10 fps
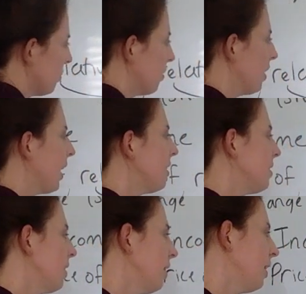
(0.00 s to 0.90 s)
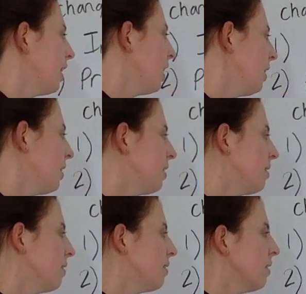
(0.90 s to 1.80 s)
So the idea here
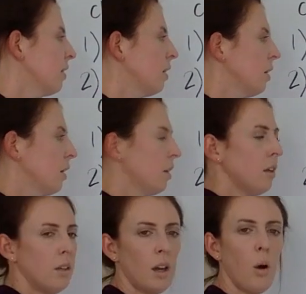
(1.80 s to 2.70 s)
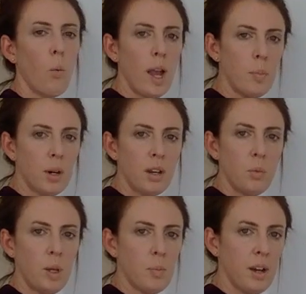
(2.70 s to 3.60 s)
is you got white bread and
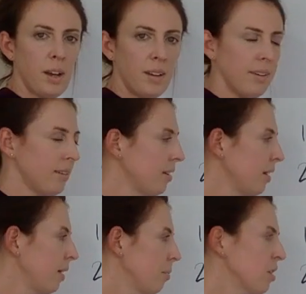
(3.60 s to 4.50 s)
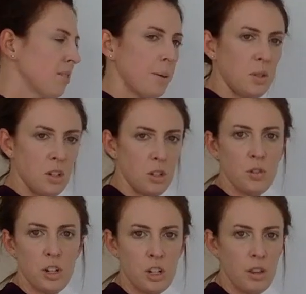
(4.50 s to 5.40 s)
wheat bread, they're substitutes
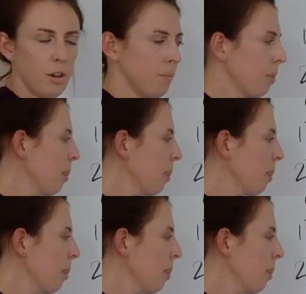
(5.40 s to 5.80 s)
for each other.